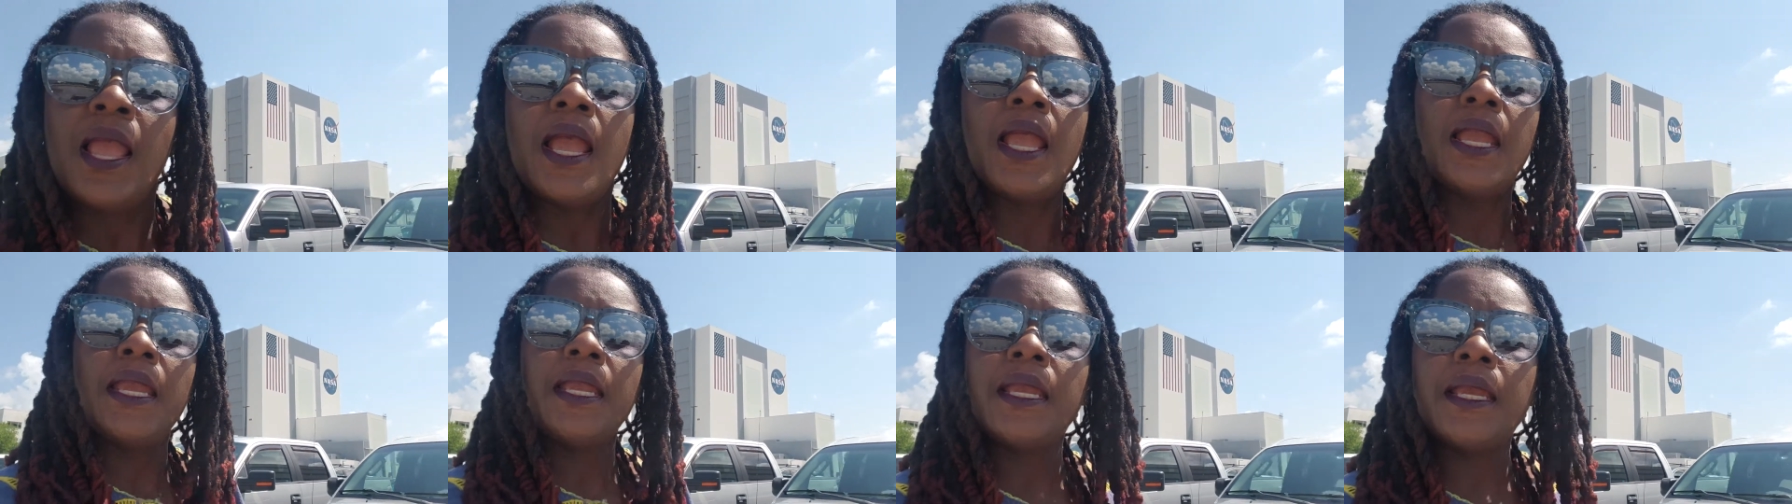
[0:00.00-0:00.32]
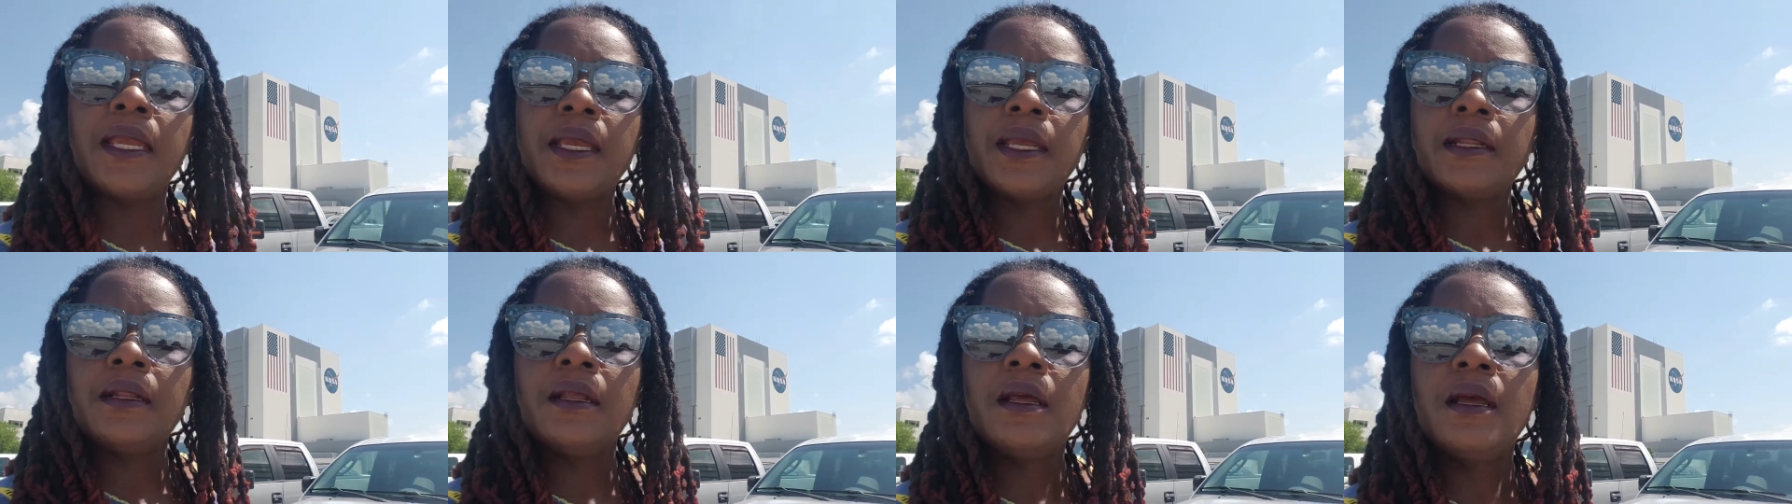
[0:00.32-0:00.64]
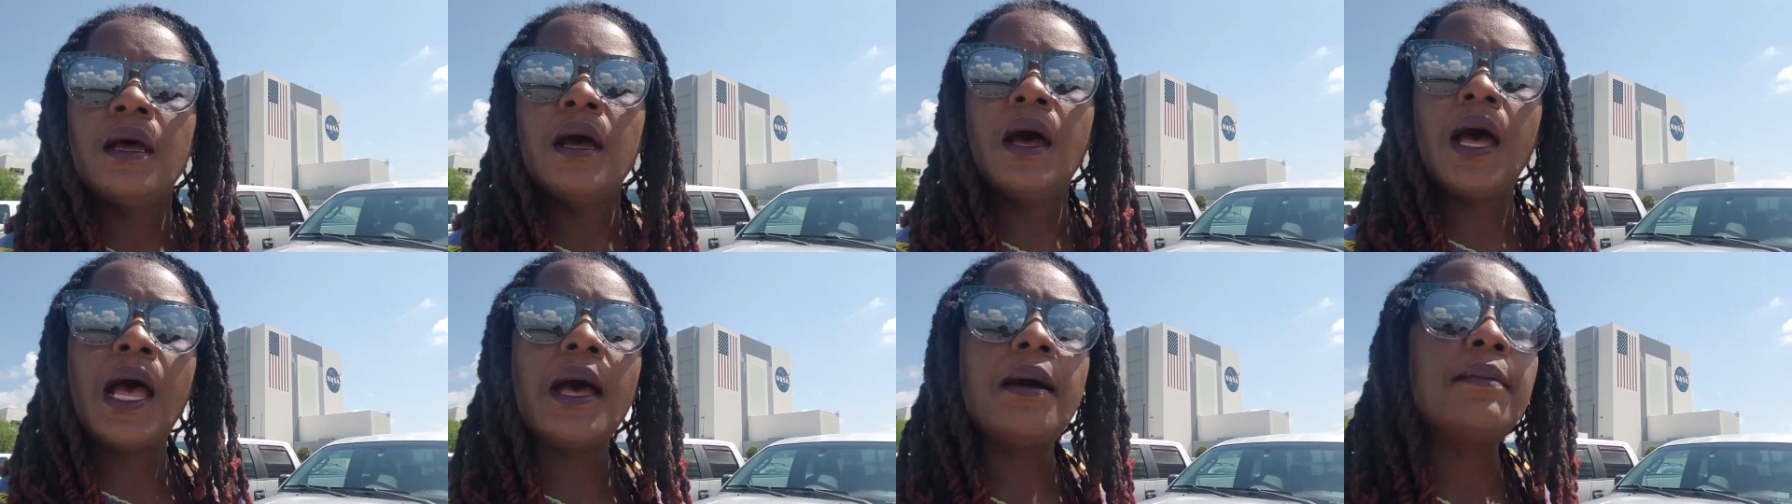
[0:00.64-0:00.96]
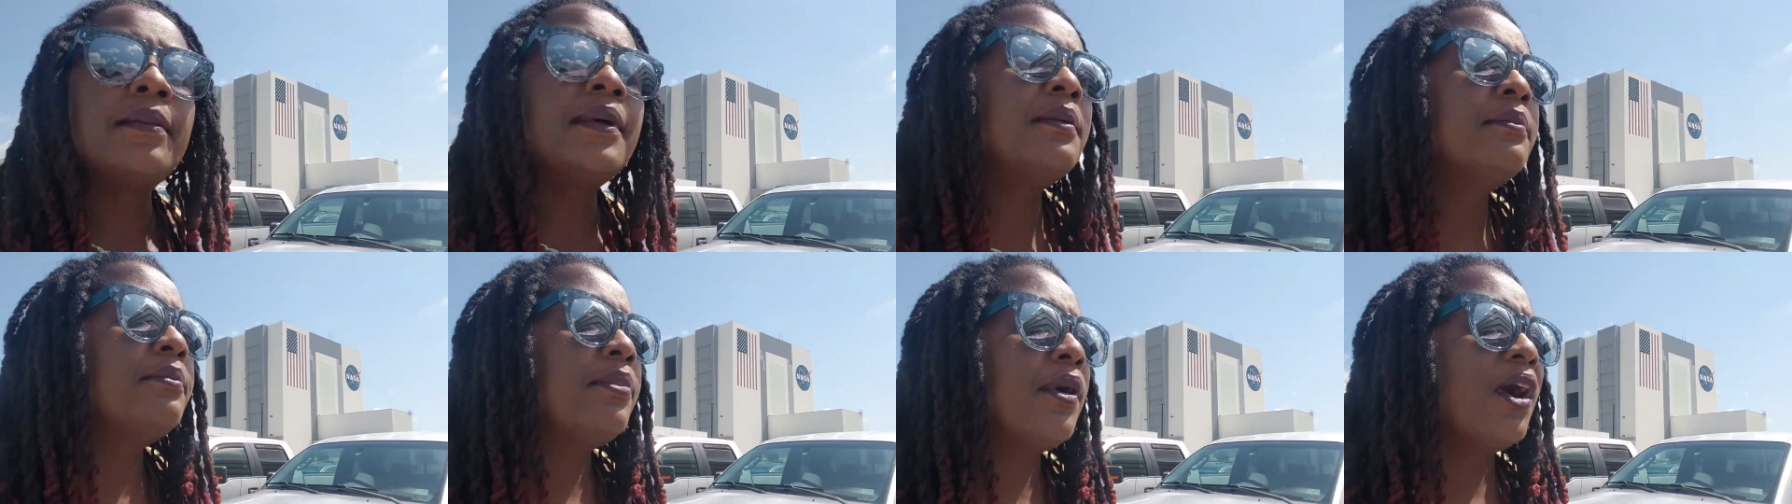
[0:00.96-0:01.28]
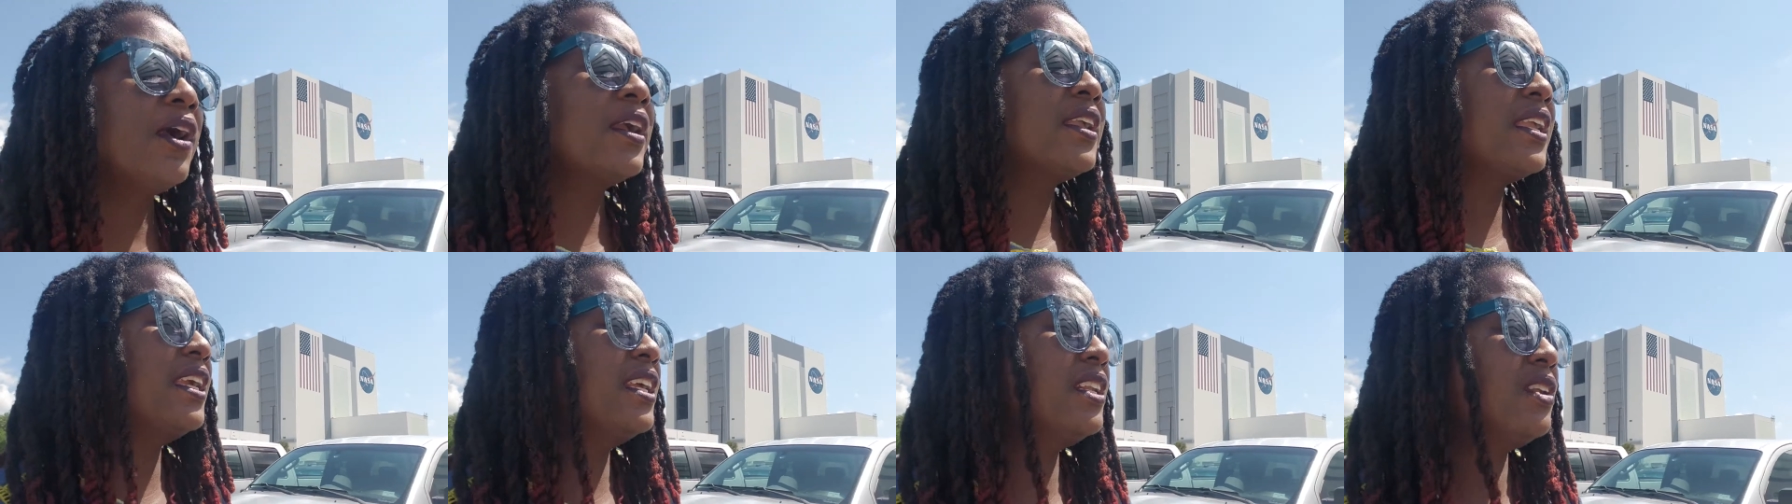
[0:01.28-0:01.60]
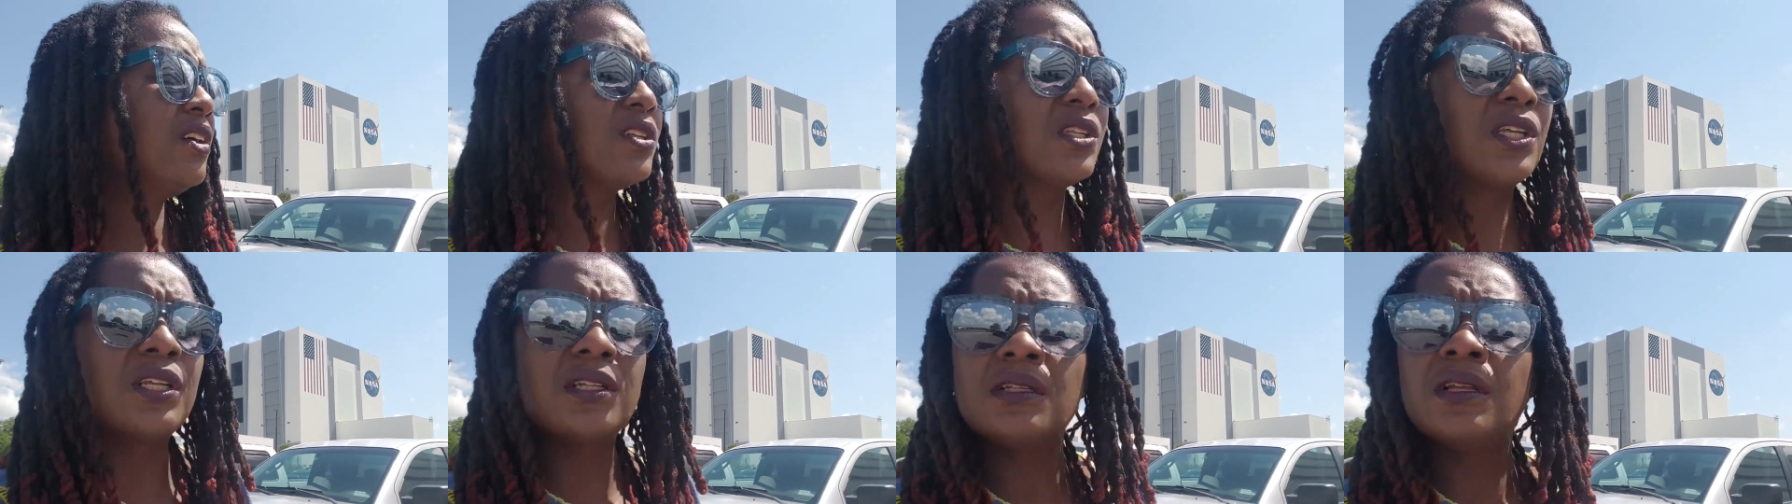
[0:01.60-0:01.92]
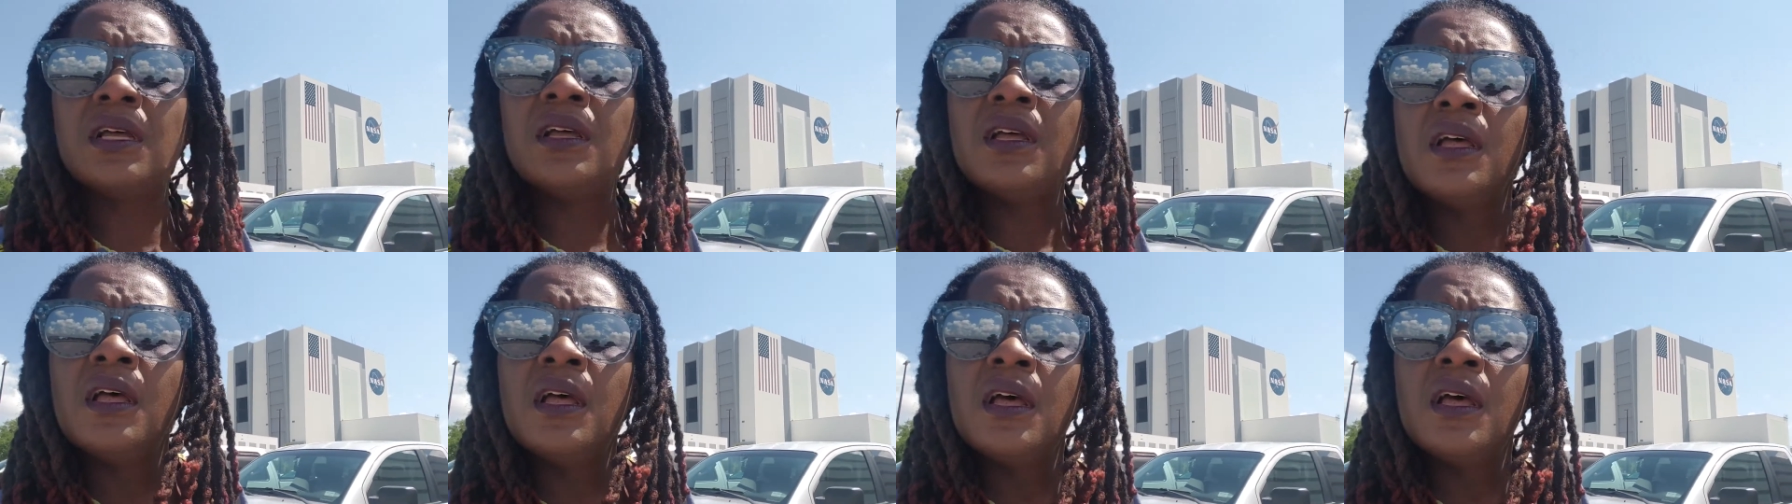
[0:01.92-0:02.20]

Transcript: And I'm embarking on a